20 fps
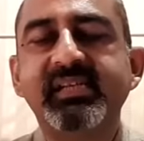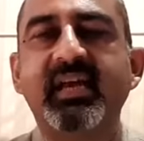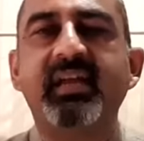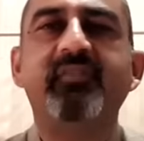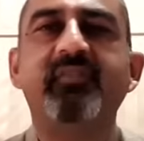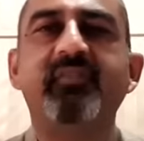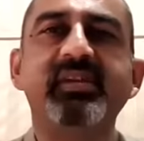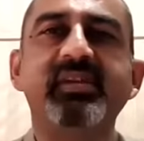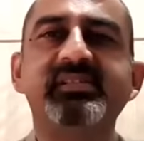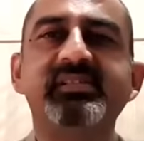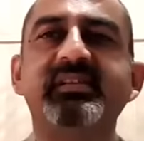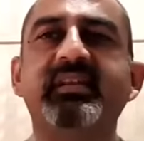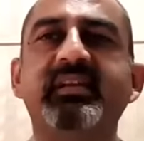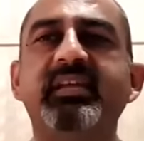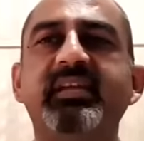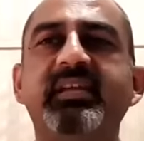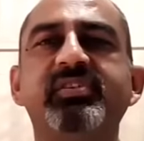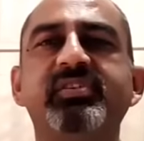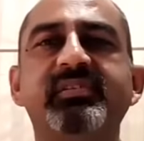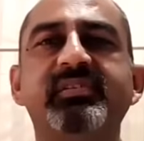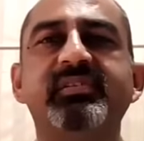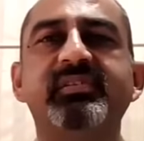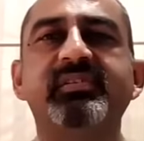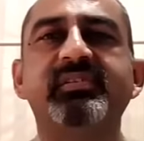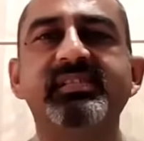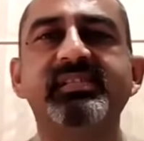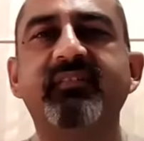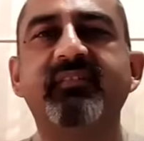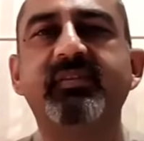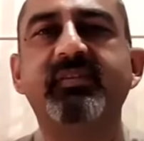And recently, she
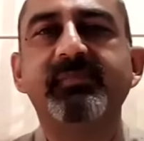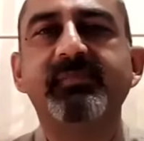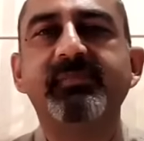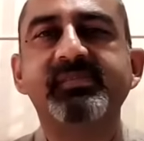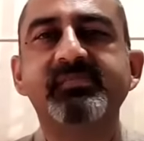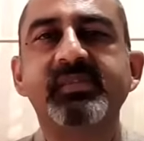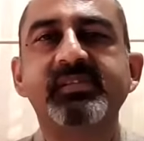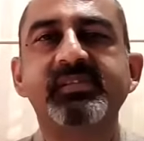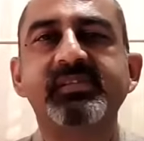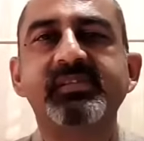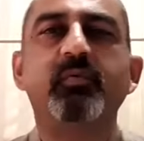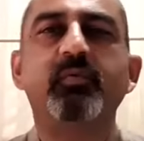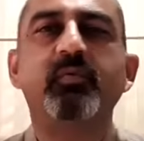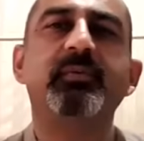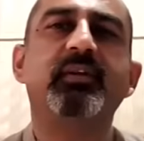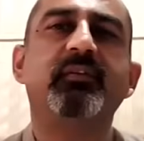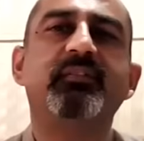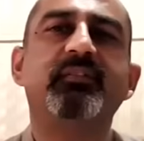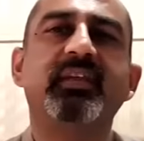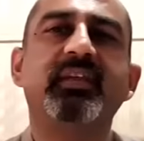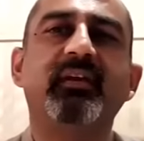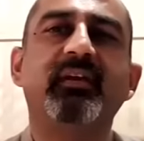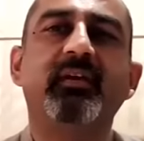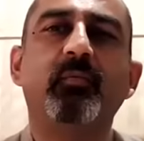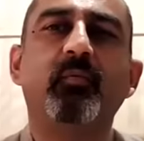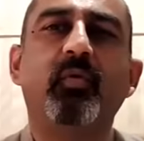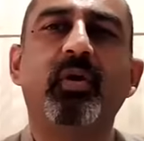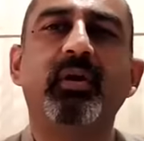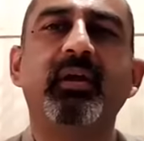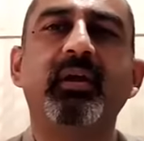received the Business Woman of the Year
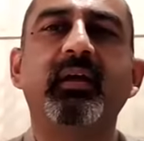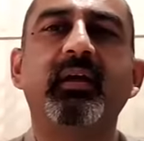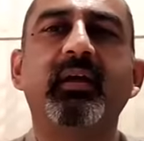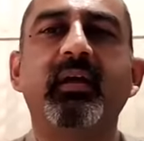Award